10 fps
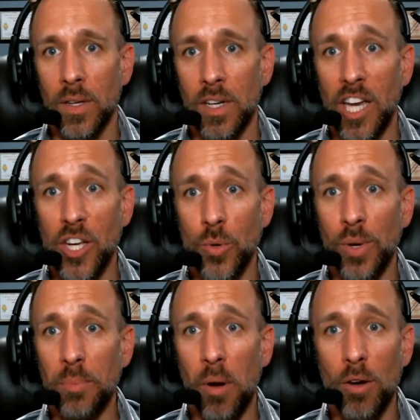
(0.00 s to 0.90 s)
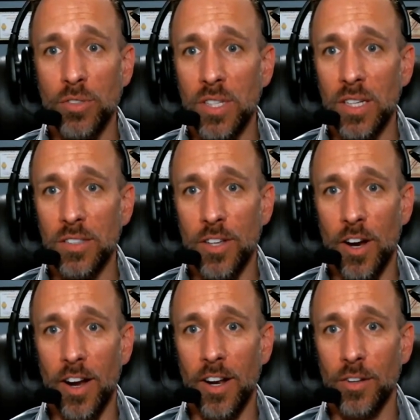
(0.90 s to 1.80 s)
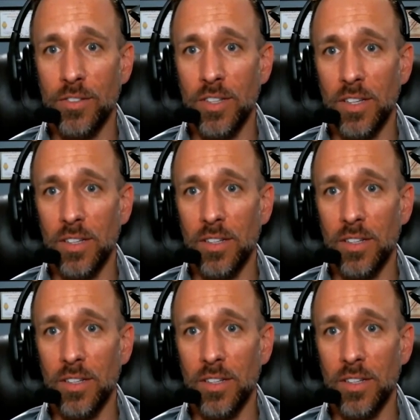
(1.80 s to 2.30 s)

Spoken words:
you repost it? Sorry, I don't see it.